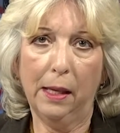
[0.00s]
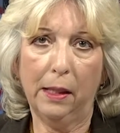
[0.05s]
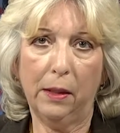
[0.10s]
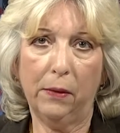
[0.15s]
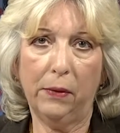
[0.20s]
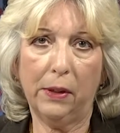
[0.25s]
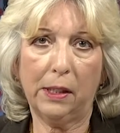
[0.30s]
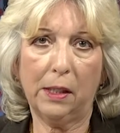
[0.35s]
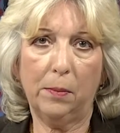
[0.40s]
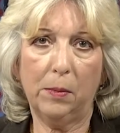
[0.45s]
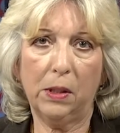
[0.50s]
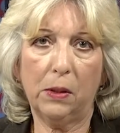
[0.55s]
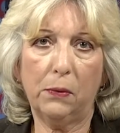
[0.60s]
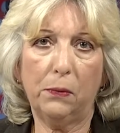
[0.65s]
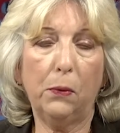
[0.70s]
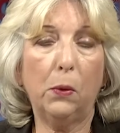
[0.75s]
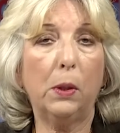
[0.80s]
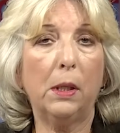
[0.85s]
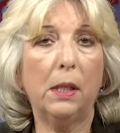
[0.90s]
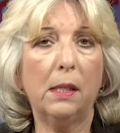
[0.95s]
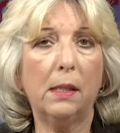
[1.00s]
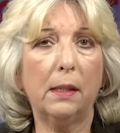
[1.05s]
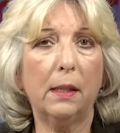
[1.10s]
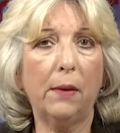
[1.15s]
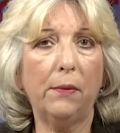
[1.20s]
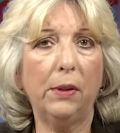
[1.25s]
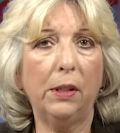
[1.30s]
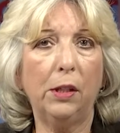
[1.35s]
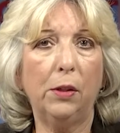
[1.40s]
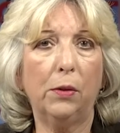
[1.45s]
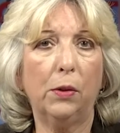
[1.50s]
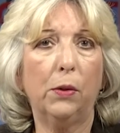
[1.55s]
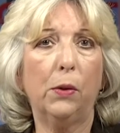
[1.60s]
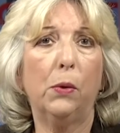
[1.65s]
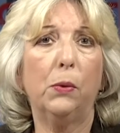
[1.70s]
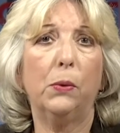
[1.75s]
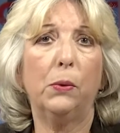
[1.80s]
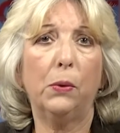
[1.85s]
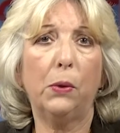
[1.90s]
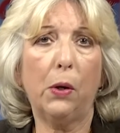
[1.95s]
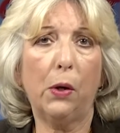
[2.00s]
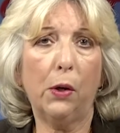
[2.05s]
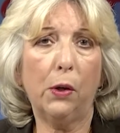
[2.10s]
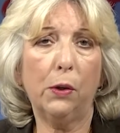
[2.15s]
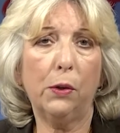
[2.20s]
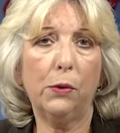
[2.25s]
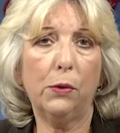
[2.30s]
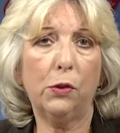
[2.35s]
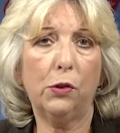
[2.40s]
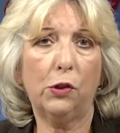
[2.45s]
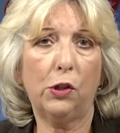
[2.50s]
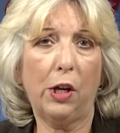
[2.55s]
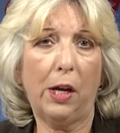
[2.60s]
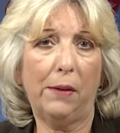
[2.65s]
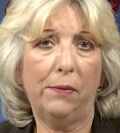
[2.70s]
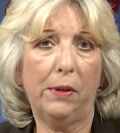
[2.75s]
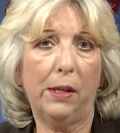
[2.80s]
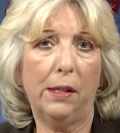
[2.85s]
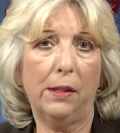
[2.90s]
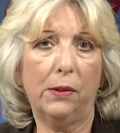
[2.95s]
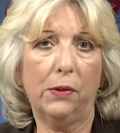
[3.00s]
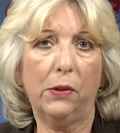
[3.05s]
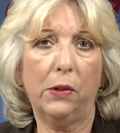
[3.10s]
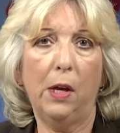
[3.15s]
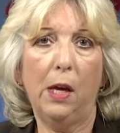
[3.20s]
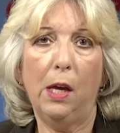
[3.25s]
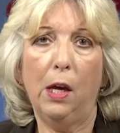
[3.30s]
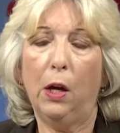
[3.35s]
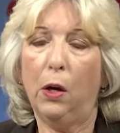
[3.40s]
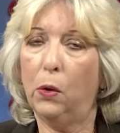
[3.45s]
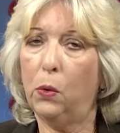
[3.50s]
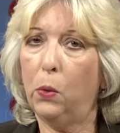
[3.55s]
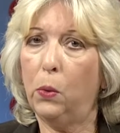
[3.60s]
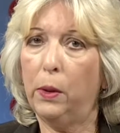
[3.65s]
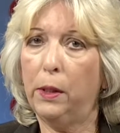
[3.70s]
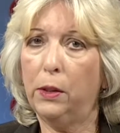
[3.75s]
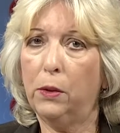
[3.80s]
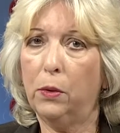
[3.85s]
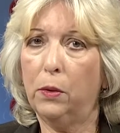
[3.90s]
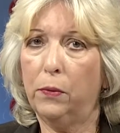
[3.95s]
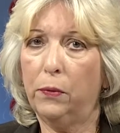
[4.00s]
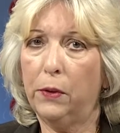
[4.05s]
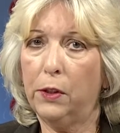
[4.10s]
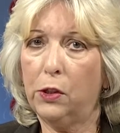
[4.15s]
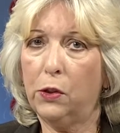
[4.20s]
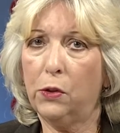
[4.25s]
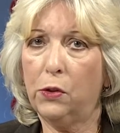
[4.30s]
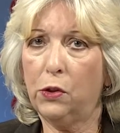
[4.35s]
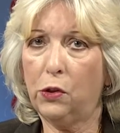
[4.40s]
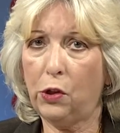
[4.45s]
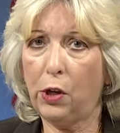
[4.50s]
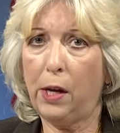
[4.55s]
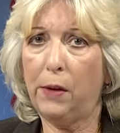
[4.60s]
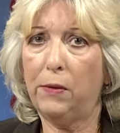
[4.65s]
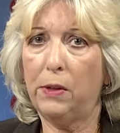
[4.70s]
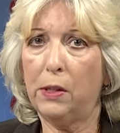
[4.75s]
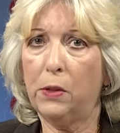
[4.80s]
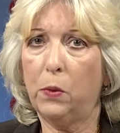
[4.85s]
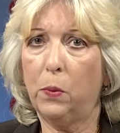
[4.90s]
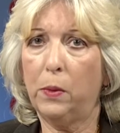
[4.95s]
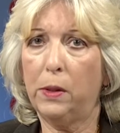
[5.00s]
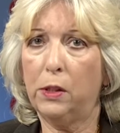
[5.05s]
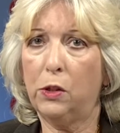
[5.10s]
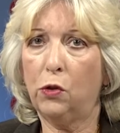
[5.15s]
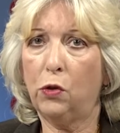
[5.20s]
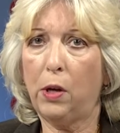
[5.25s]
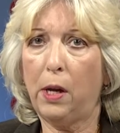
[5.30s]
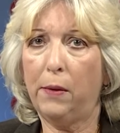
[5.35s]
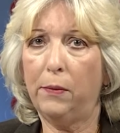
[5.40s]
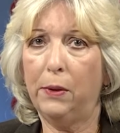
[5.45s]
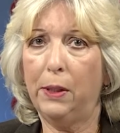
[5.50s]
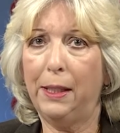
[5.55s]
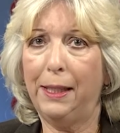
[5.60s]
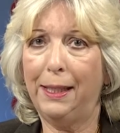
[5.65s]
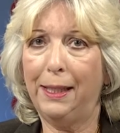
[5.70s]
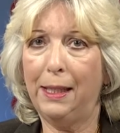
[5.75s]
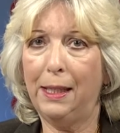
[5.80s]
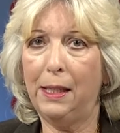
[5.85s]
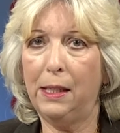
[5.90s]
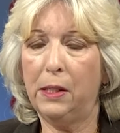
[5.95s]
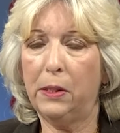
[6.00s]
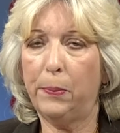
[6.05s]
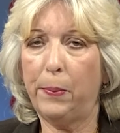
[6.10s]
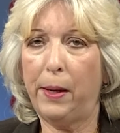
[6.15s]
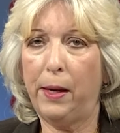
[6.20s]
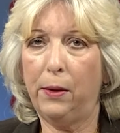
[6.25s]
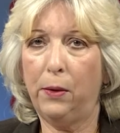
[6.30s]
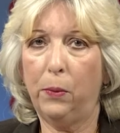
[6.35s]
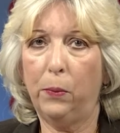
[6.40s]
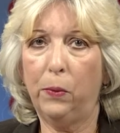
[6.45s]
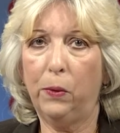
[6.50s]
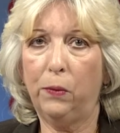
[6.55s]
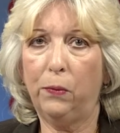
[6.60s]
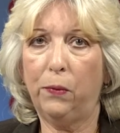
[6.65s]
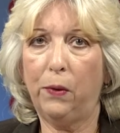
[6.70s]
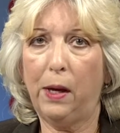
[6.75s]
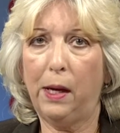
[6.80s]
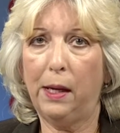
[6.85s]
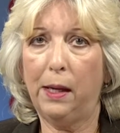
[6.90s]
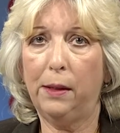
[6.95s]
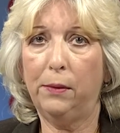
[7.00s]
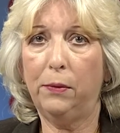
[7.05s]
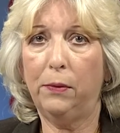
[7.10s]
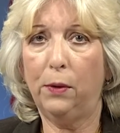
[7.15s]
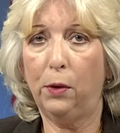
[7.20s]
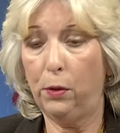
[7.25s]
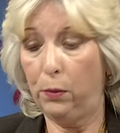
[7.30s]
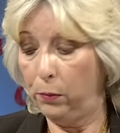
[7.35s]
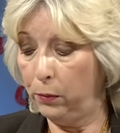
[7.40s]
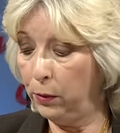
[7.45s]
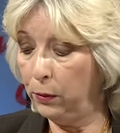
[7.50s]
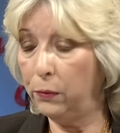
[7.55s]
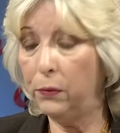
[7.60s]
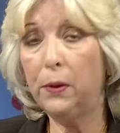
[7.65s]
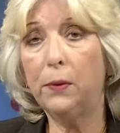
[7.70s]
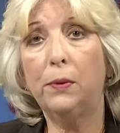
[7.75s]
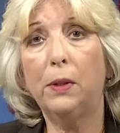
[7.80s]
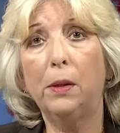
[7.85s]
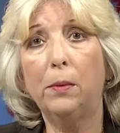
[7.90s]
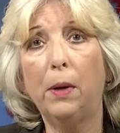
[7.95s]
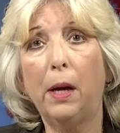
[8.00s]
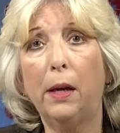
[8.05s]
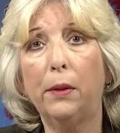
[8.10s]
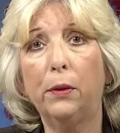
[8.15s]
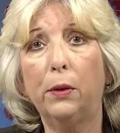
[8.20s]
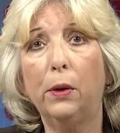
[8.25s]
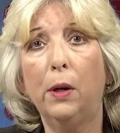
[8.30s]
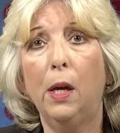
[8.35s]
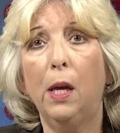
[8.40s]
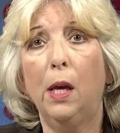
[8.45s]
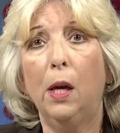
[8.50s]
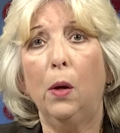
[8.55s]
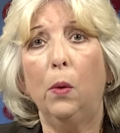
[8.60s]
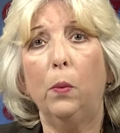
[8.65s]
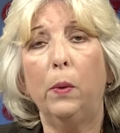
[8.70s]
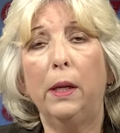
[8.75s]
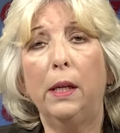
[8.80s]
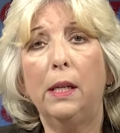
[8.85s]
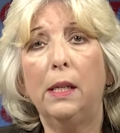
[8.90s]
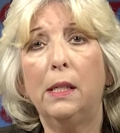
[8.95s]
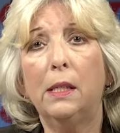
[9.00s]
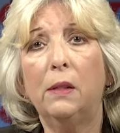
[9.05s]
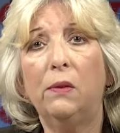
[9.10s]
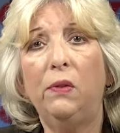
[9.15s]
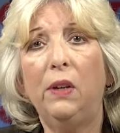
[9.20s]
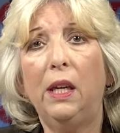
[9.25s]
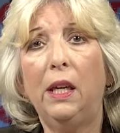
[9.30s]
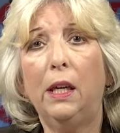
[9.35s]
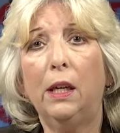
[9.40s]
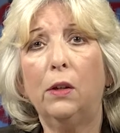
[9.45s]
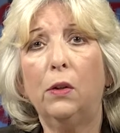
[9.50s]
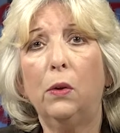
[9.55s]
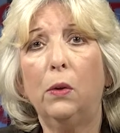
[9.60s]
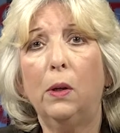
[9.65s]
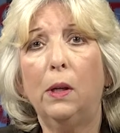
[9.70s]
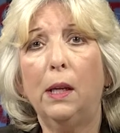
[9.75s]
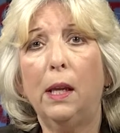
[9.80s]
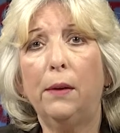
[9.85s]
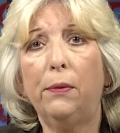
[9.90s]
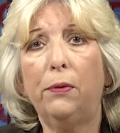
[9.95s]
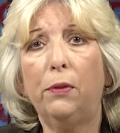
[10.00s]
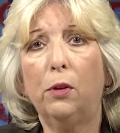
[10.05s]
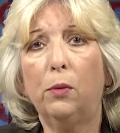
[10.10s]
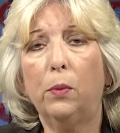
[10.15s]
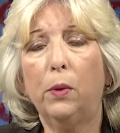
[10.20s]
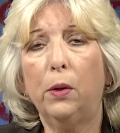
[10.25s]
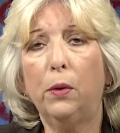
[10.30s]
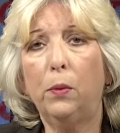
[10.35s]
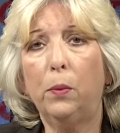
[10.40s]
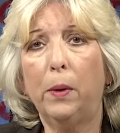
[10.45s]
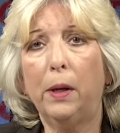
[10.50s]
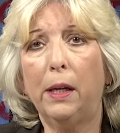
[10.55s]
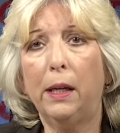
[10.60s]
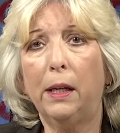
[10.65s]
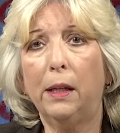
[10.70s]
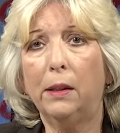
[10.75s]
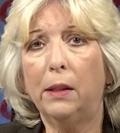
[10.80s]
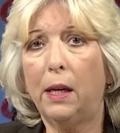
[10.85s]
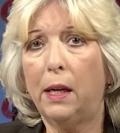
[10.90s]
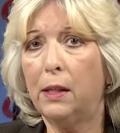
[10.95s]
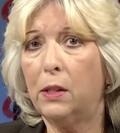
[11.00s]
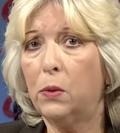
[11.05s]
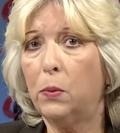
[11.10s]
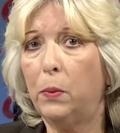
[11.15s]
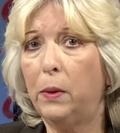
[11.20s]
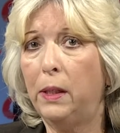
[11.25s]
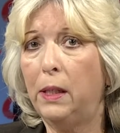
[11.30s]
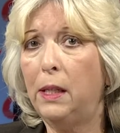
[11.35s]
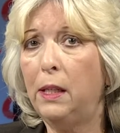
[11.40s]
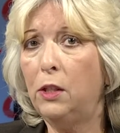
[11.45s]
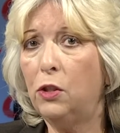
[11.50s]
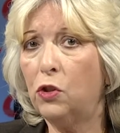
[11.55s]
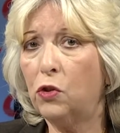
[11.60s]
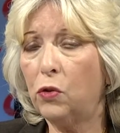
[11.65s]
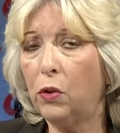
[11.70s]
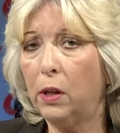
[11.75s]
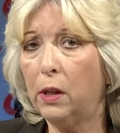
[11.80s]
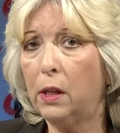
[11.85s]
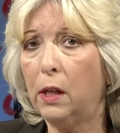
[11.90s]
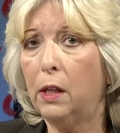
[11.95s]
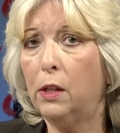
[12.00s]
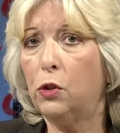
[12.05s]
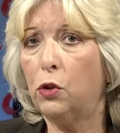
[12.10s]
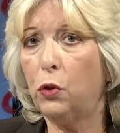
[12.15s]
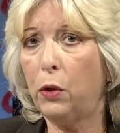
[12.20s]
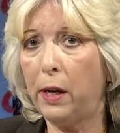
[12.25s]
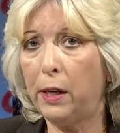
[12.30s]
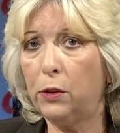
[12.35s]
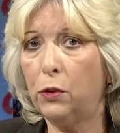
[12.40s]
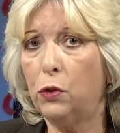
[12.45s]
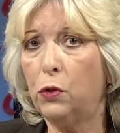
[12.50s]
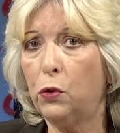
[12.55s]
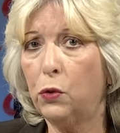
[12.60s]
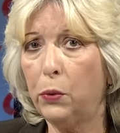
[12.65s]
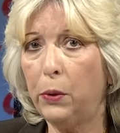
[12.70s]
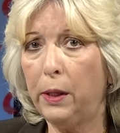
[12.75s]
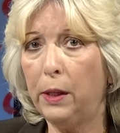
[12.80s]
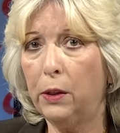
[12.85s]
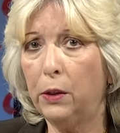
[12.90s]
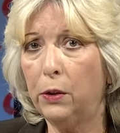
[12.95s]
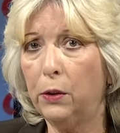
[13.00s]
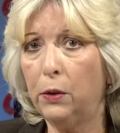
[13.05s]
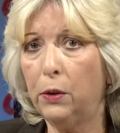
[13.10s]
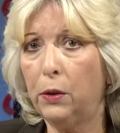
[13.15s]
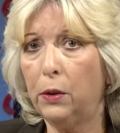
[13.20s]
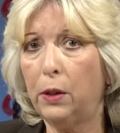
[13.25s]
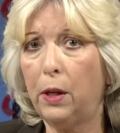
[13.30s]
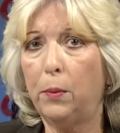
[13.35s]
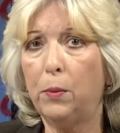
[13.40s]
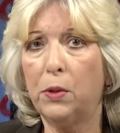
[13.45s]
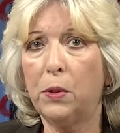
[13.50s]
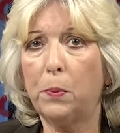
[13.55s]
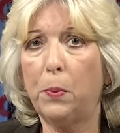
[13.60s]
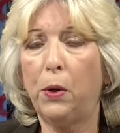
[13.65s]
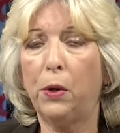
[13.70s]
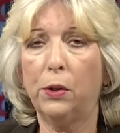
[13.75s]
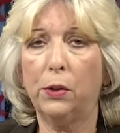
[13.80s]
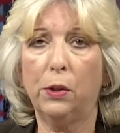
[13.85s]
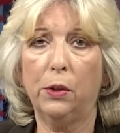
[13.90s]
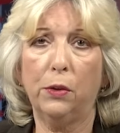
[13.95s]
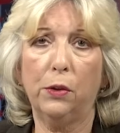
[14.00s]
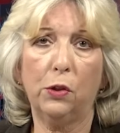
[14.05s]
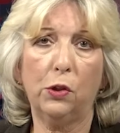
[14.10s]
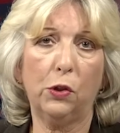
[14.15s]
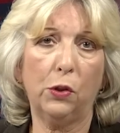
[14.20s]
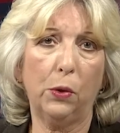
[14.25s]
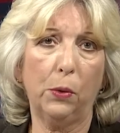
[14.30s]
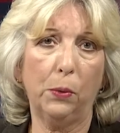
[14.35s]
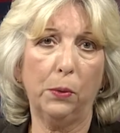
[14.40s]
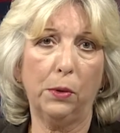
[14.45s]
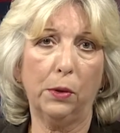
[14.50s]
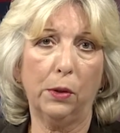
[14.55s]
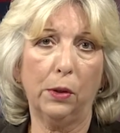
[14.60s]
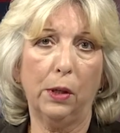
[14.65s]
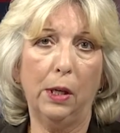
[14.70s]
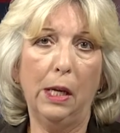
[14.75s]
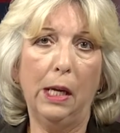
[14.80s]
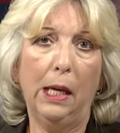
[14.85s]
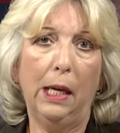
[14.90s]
The victim is 47-year-old Carlos Chavez. According to officials, Chavez was traveling eastbound on Route 5, or Route 50 rather, when his vehicle left the roadway. That's when he struck a tractor trailer that was parked on the shoulder.